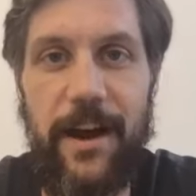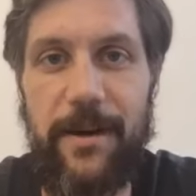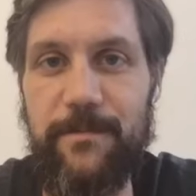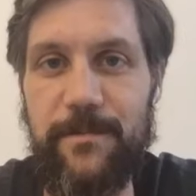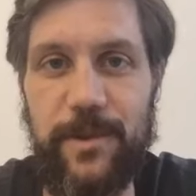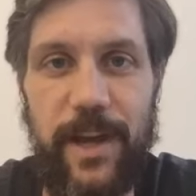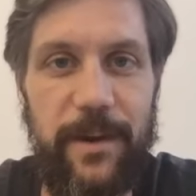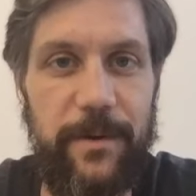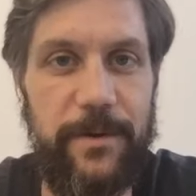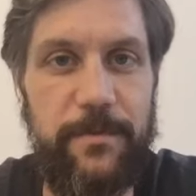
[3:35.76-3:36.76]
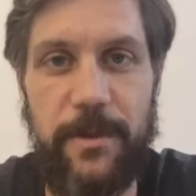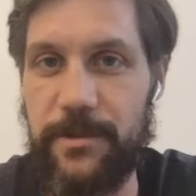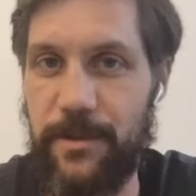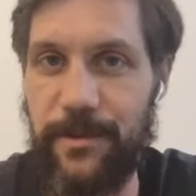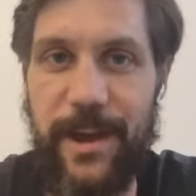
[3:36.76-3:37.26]

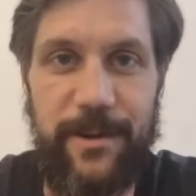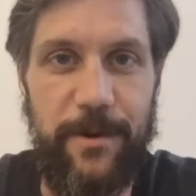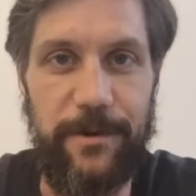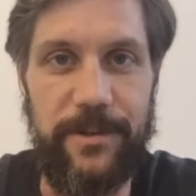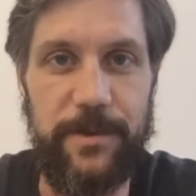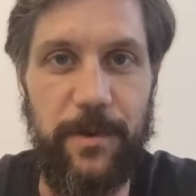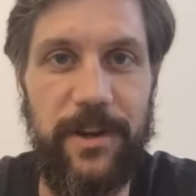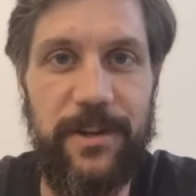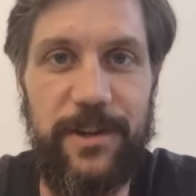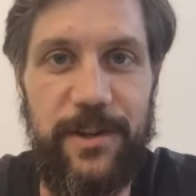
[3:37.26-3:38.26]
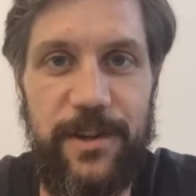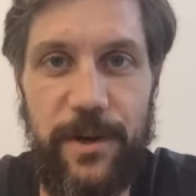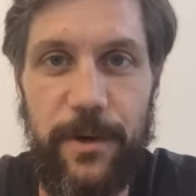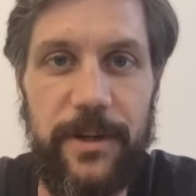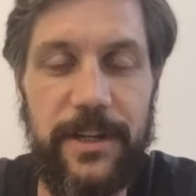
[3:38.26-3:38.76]
The sort of headquarters were New
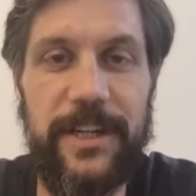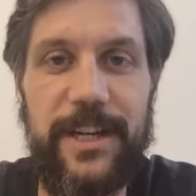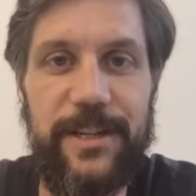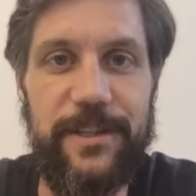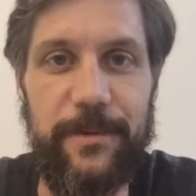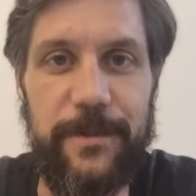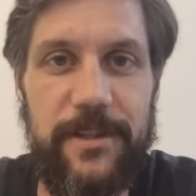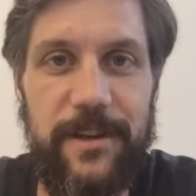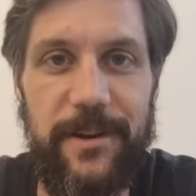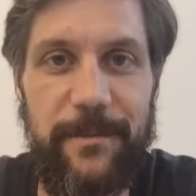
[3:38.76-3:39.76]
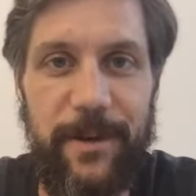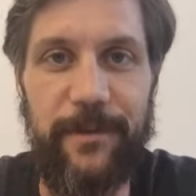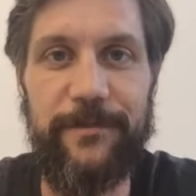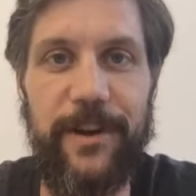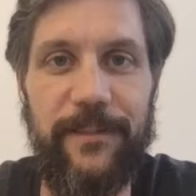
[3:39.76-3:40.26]
York. So there was a certain
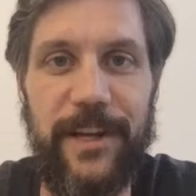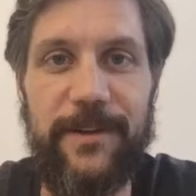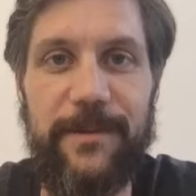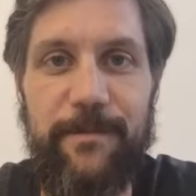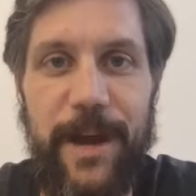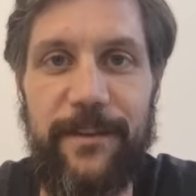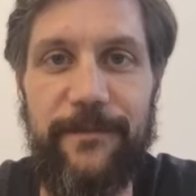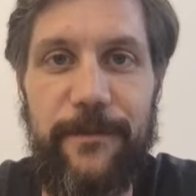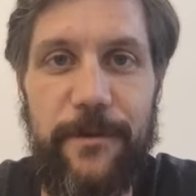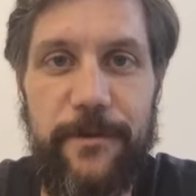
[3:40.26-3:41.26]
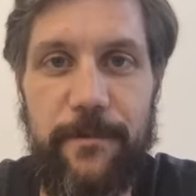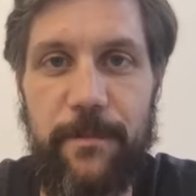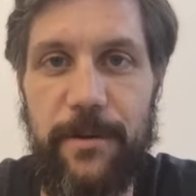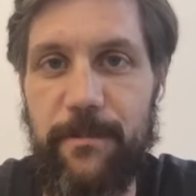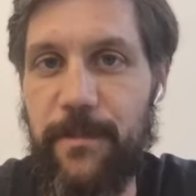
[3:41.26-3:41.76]
amount of traveling back and forth,
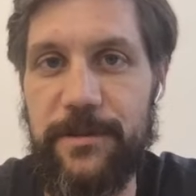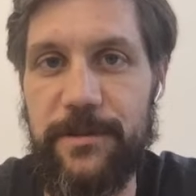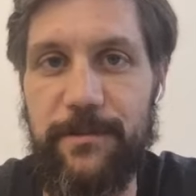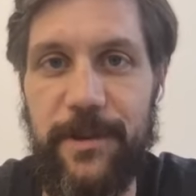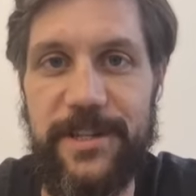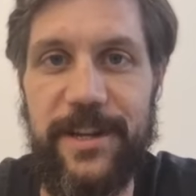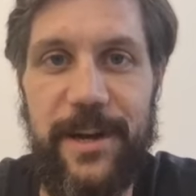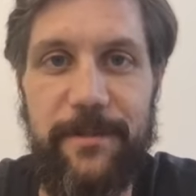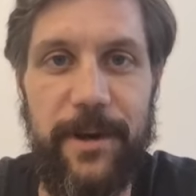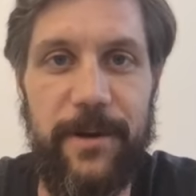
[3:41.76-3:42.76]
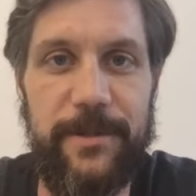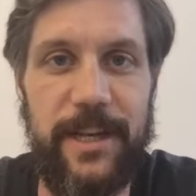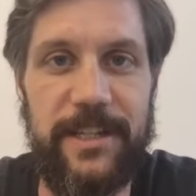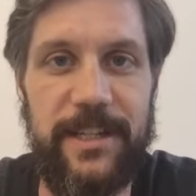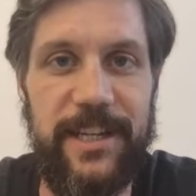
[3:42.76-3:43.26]
but most of my time I was
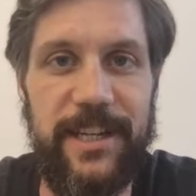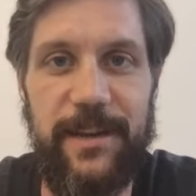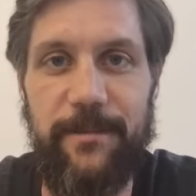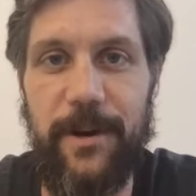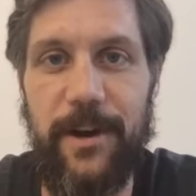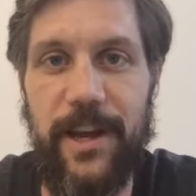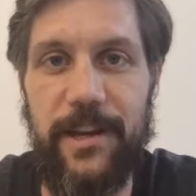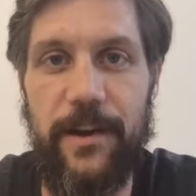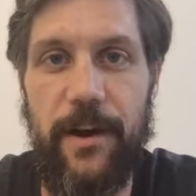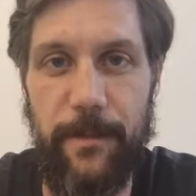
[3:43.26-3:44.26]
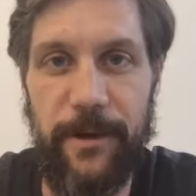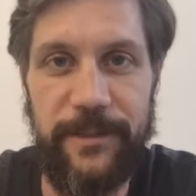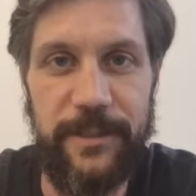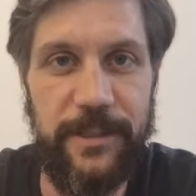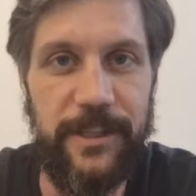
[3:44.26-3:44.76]
actually in my home
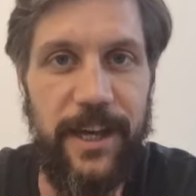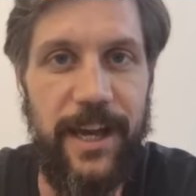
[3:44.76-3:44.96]
office.